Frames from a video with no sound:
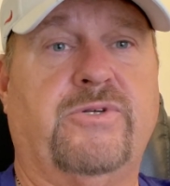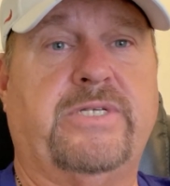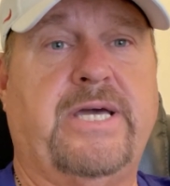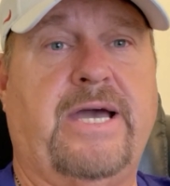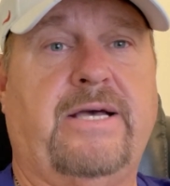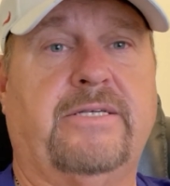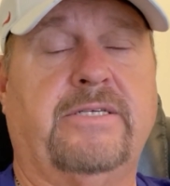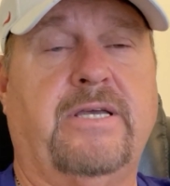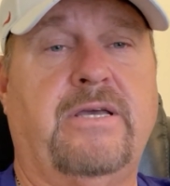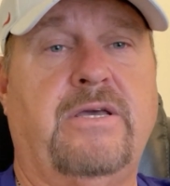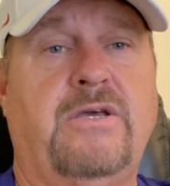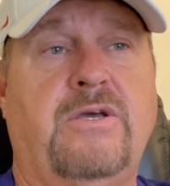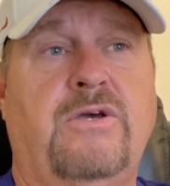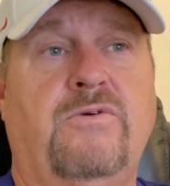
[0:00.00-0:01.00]
tasks.
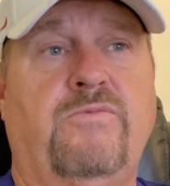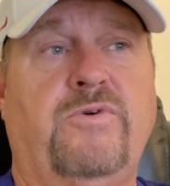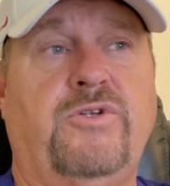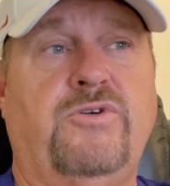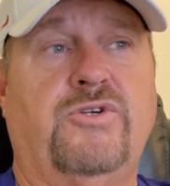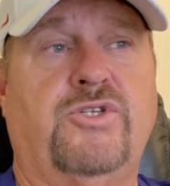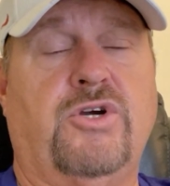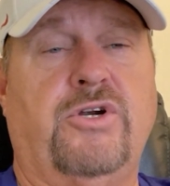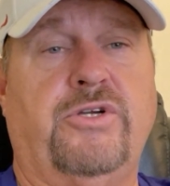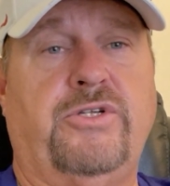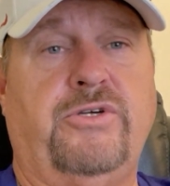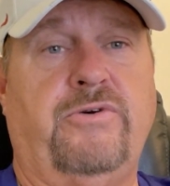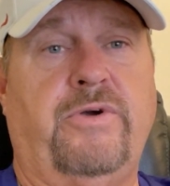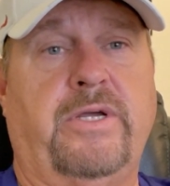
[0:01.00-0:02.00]
When you start
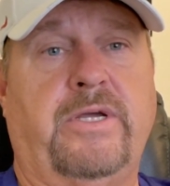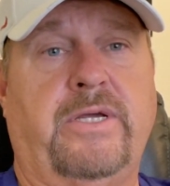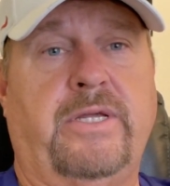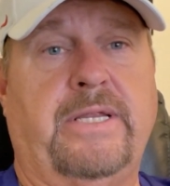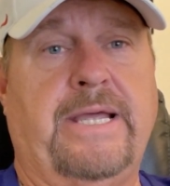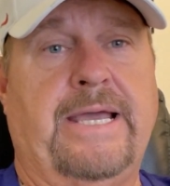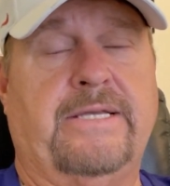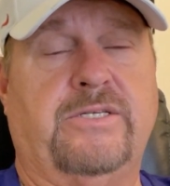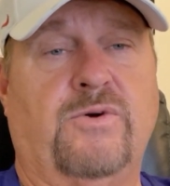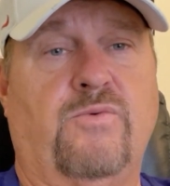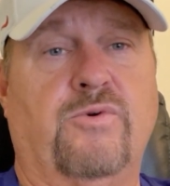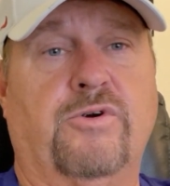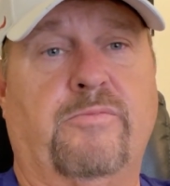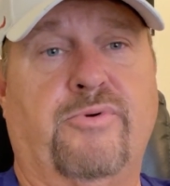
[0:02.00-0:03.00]
doing it as a
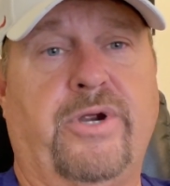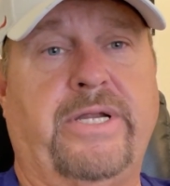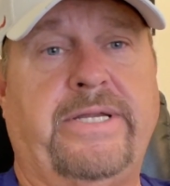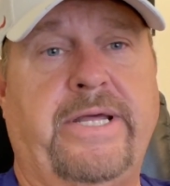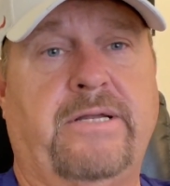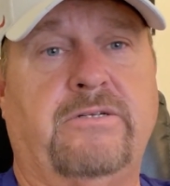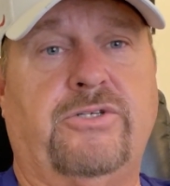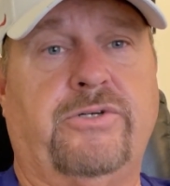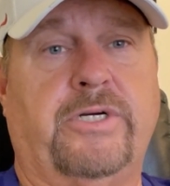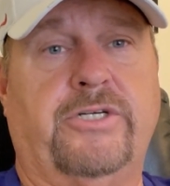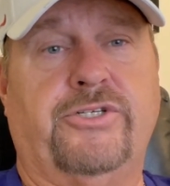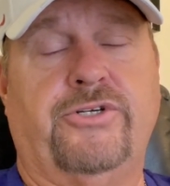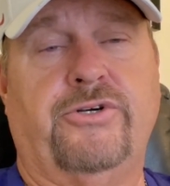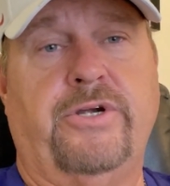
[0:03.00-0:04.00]
work breakdown
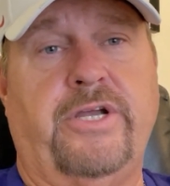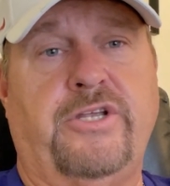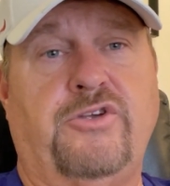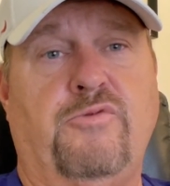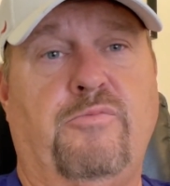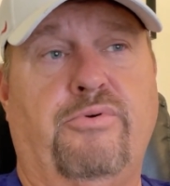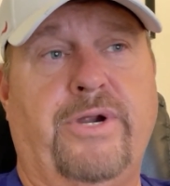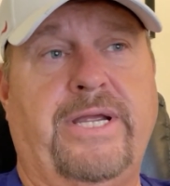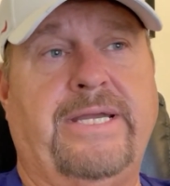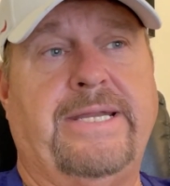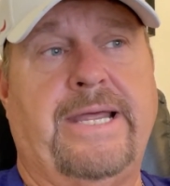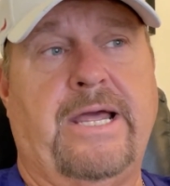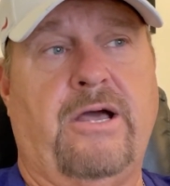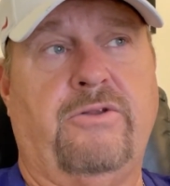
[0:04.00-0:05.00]
structure and you break
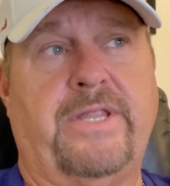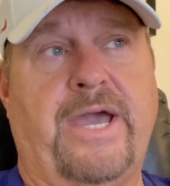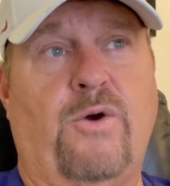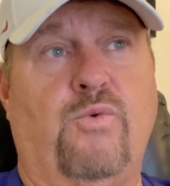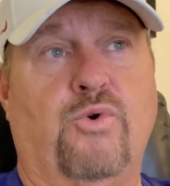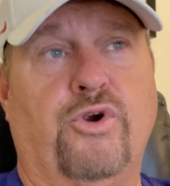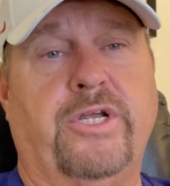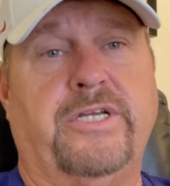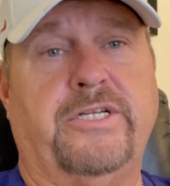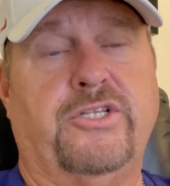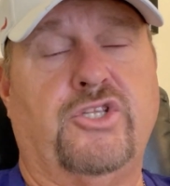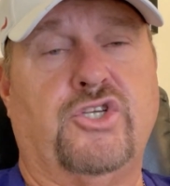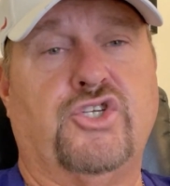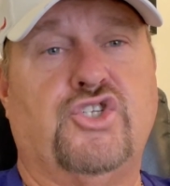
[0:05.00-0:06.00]
down that work into
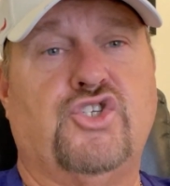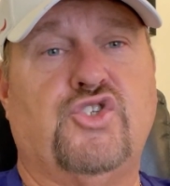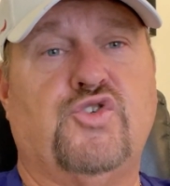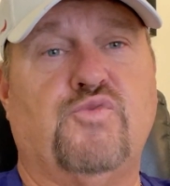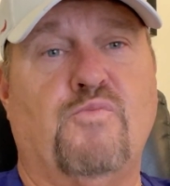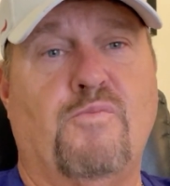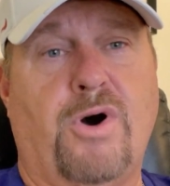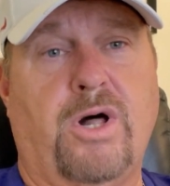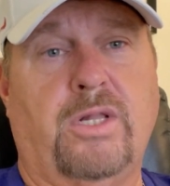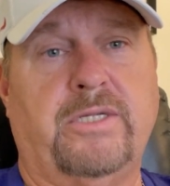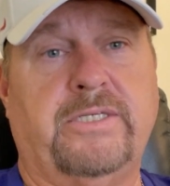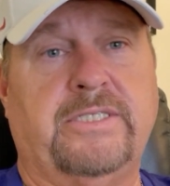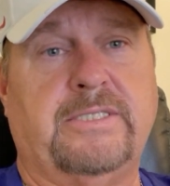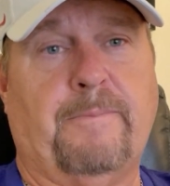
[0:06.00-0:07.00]
the
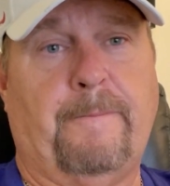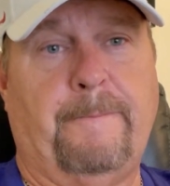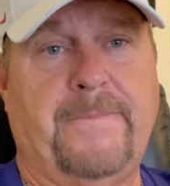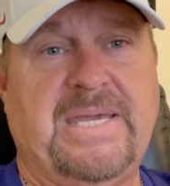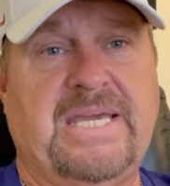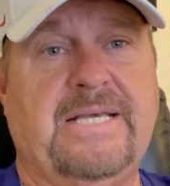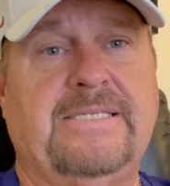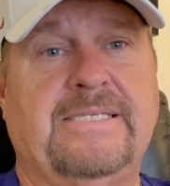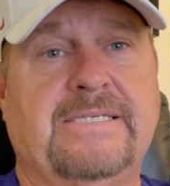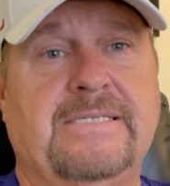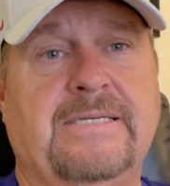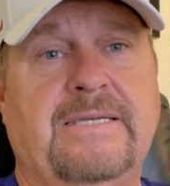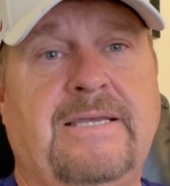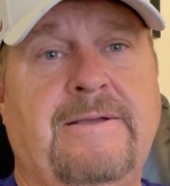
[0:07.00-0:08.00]
smallest piece,
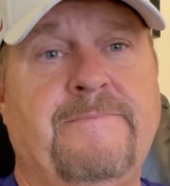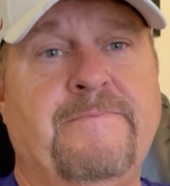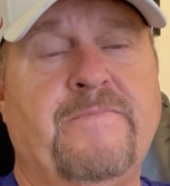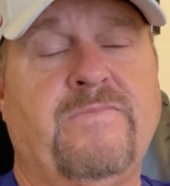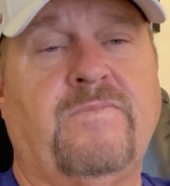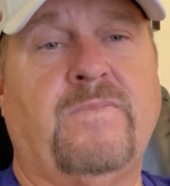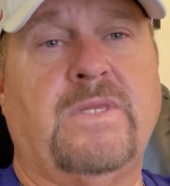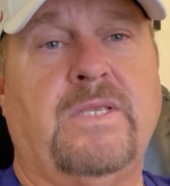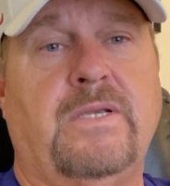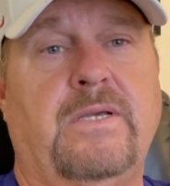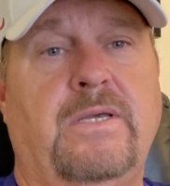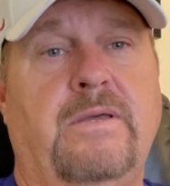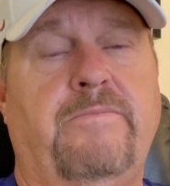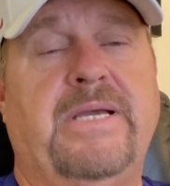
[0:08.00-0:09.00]

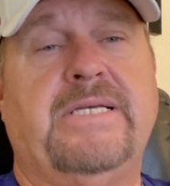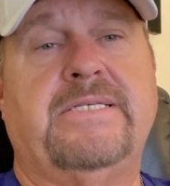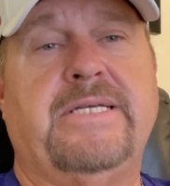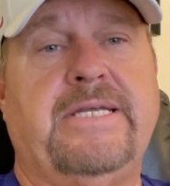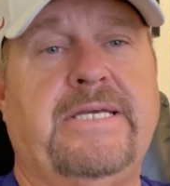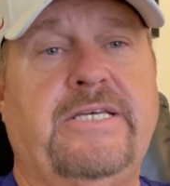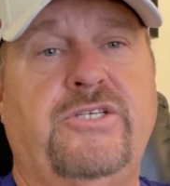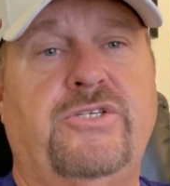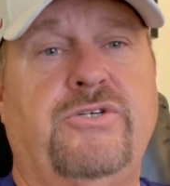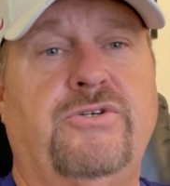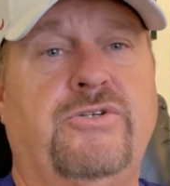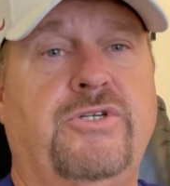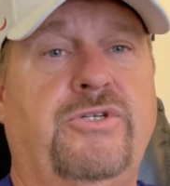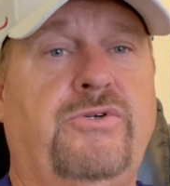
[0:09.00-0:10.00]
it makes it easier
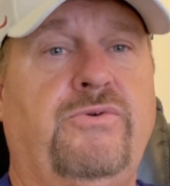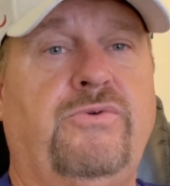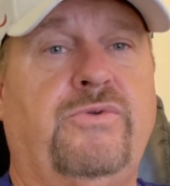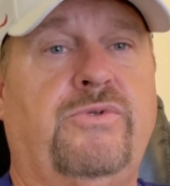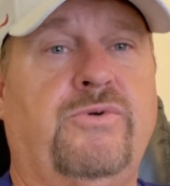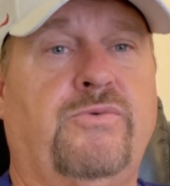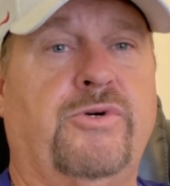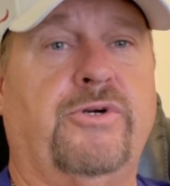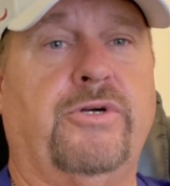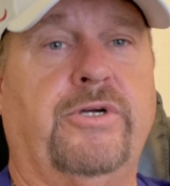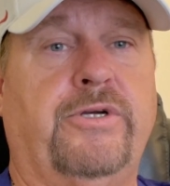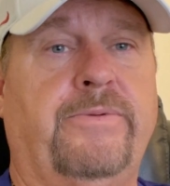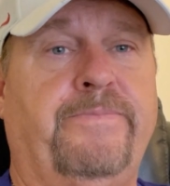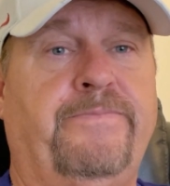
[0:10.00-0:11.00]
to do the work.
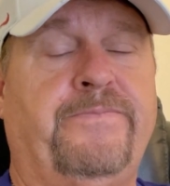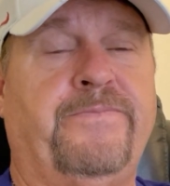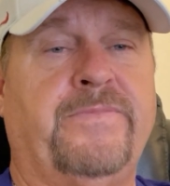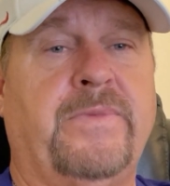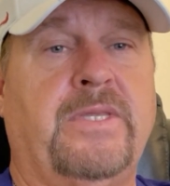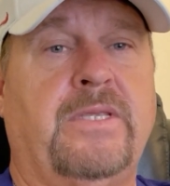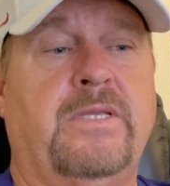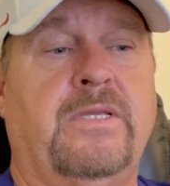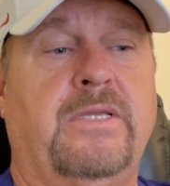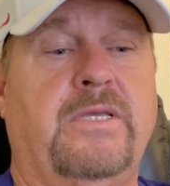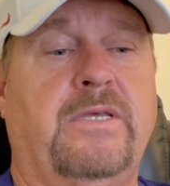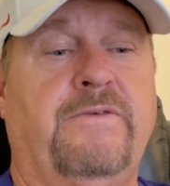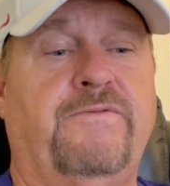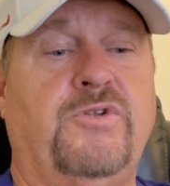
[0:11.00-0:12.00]

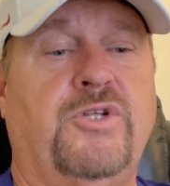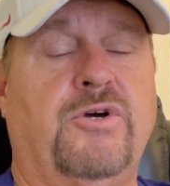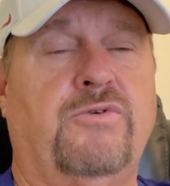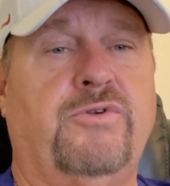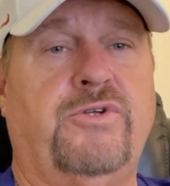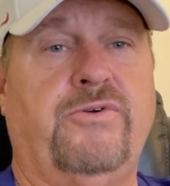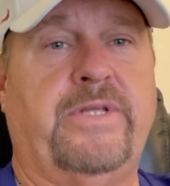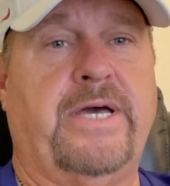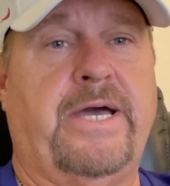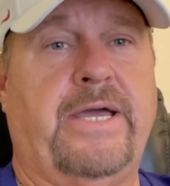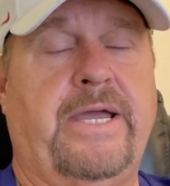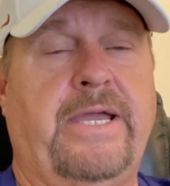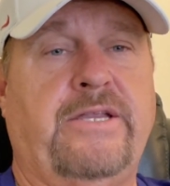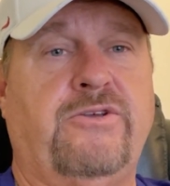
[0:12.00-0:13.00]
If you don't do that
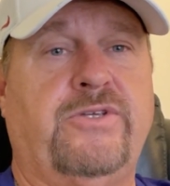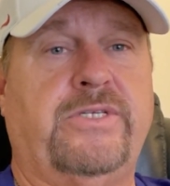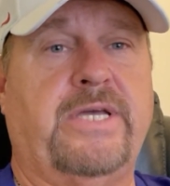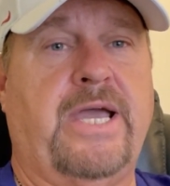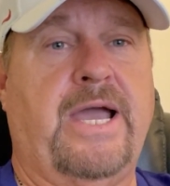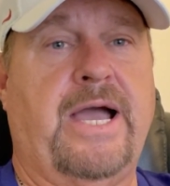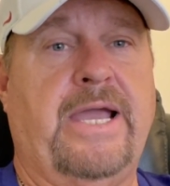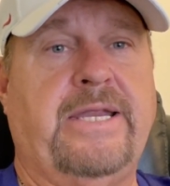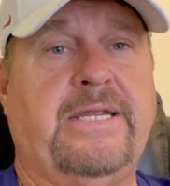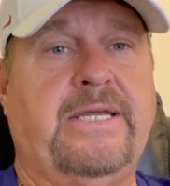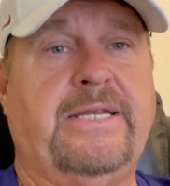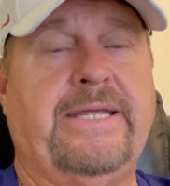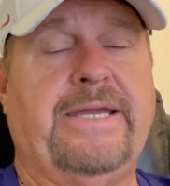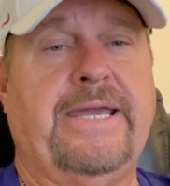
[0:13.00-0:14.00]
and you say, I
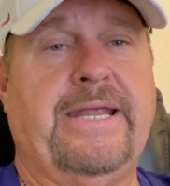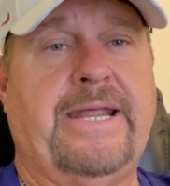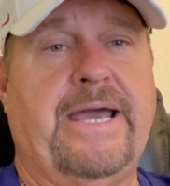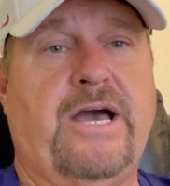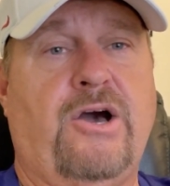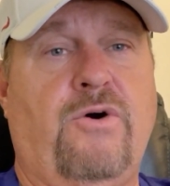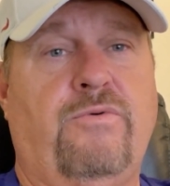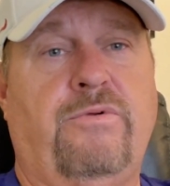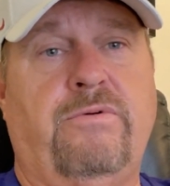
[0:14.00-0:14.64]
need to get out,